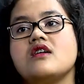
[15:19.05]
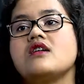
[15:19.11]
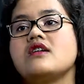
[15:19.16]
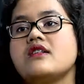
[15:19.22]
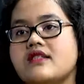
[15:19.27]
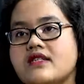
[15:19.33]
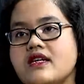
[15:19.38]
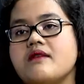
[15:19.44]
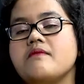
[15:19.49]

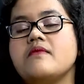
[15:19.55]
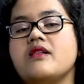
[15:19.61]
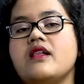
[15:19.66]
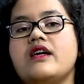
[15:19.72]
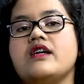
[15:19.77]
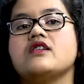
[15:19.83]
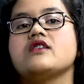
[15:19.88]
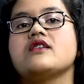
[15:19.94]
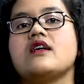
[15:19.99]
Same
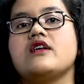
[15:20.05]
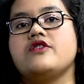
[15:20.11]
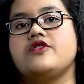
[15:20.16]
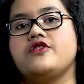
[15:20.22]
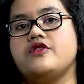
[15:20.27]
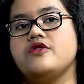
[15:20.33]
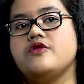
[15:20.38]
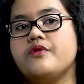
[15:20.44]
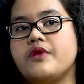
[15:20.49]
like they're
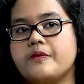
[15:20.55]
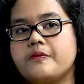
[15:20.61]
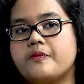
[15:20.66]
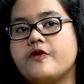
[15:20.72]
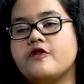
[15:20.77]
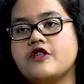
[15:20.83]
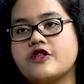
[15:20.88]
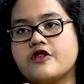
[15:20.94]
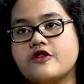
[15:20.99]
doing
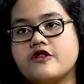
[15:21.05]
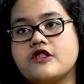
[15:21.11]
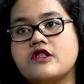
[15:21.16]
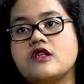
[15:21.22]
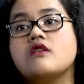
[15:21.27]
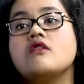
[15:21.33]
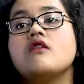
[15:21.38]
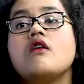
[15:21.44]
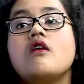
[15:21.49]
project
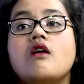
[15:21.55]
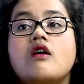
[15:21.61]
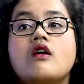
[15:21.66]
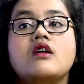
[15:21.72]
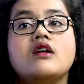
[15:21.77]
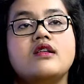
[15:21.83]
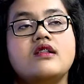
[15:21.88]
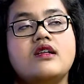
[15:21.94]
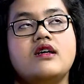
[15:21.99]
social or
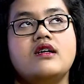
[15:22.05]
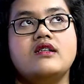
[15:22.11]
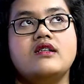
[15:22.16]
either